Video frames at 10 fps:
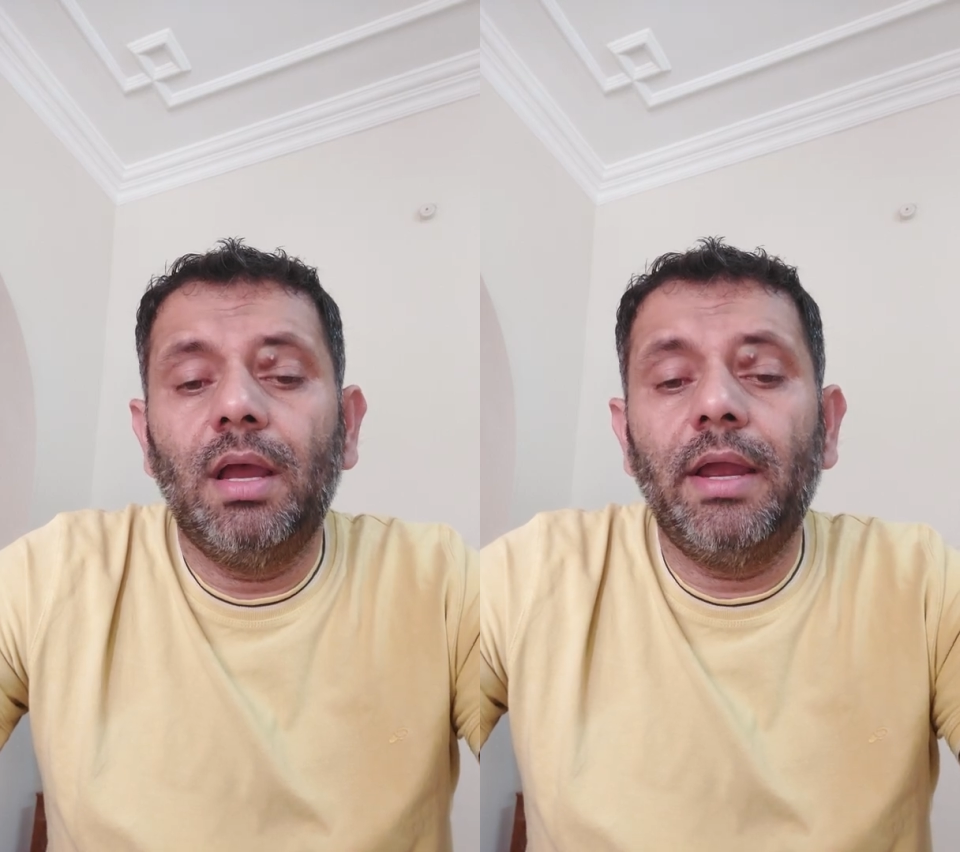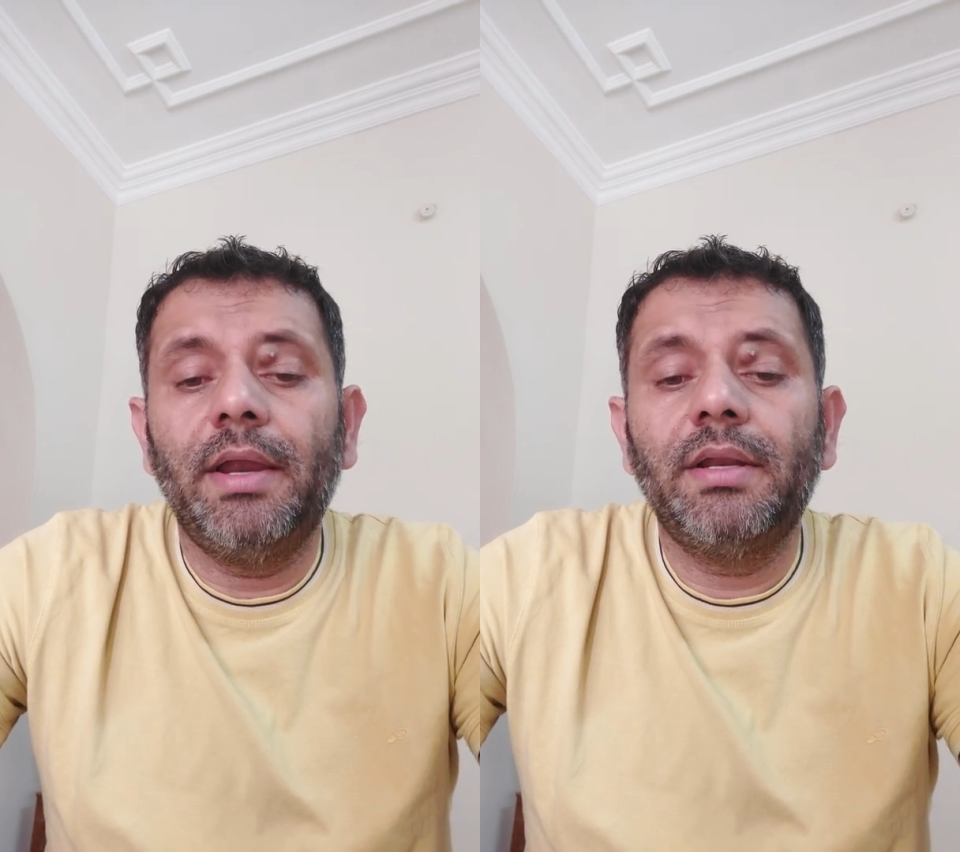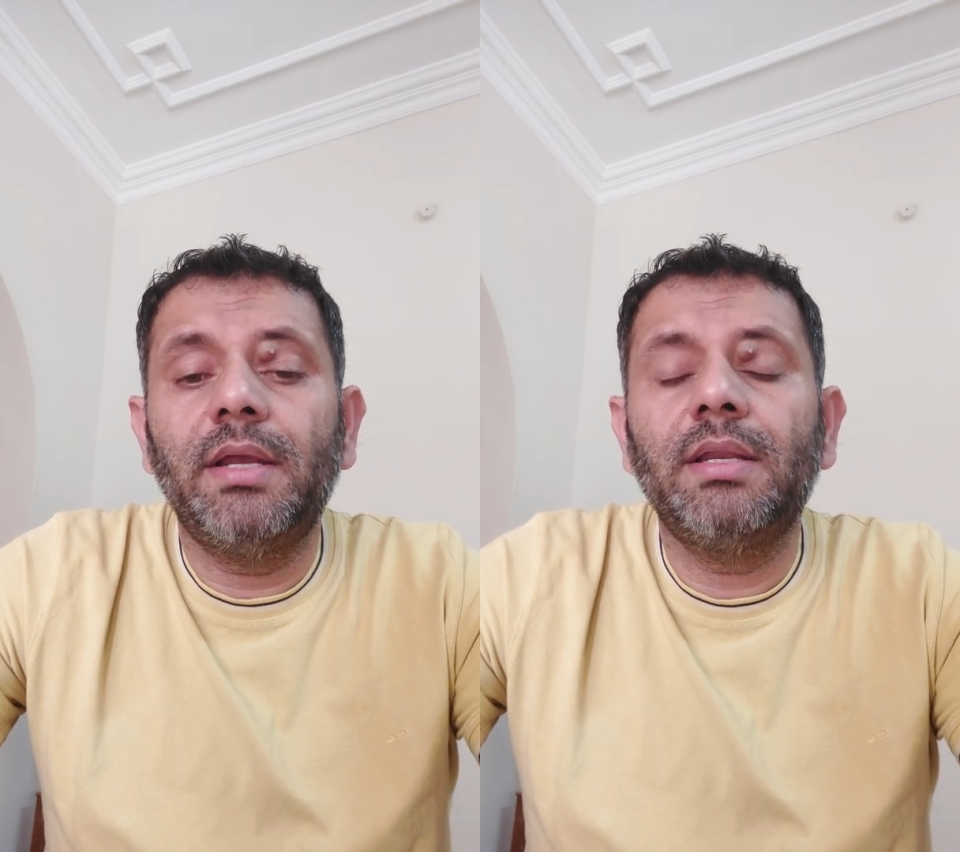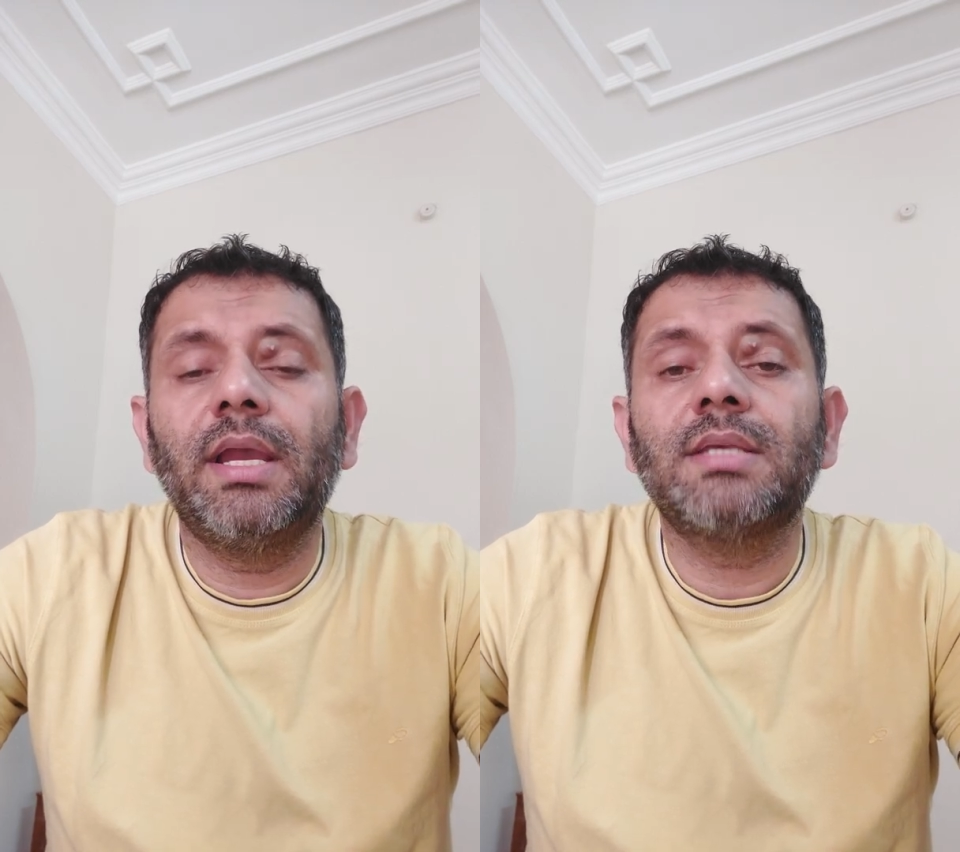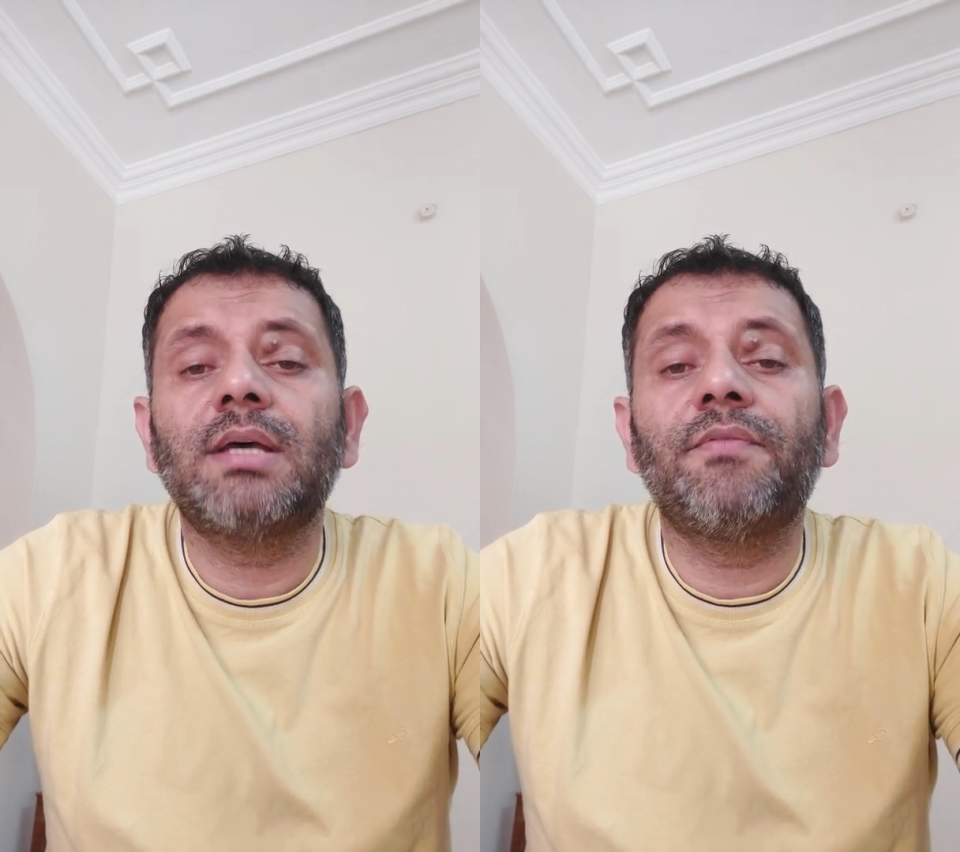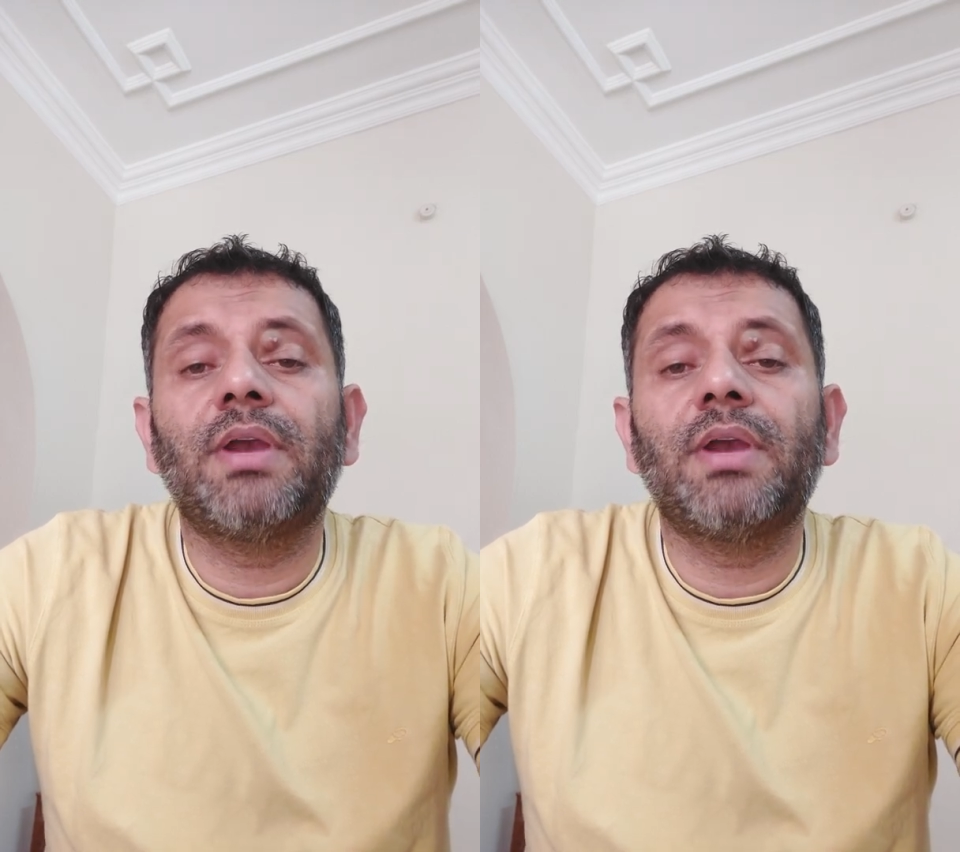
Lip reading: And in case of